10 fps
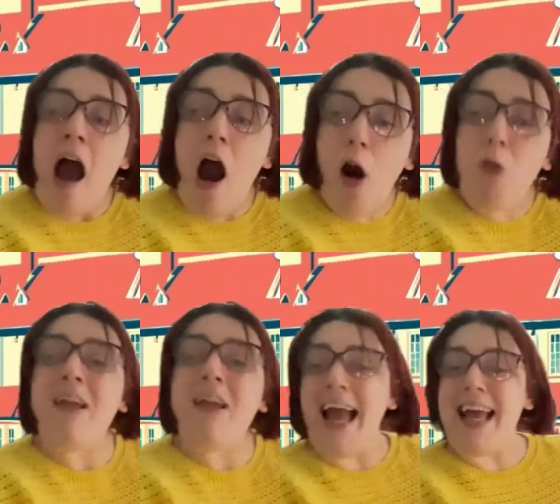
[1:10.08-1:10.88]

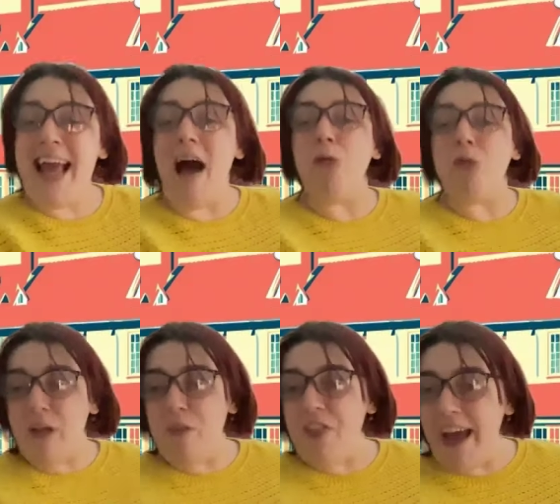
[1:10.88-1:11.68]
also it's
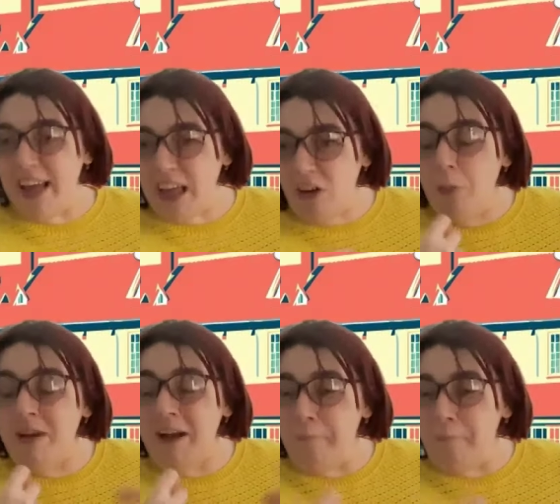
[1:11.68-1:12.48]
helping this
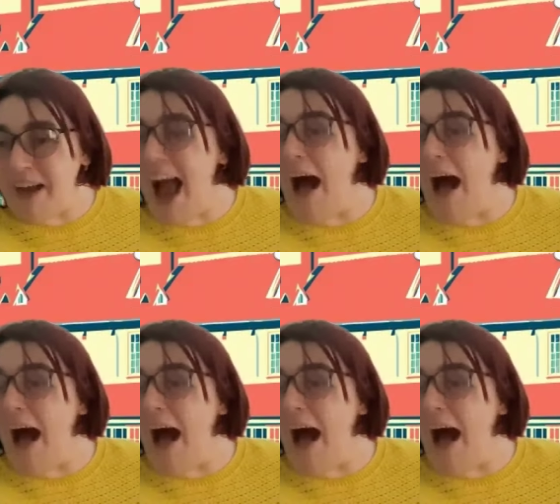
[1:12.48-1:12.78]
company again.